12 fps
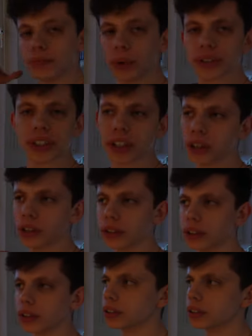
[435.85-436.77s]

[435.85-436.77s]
what's it called?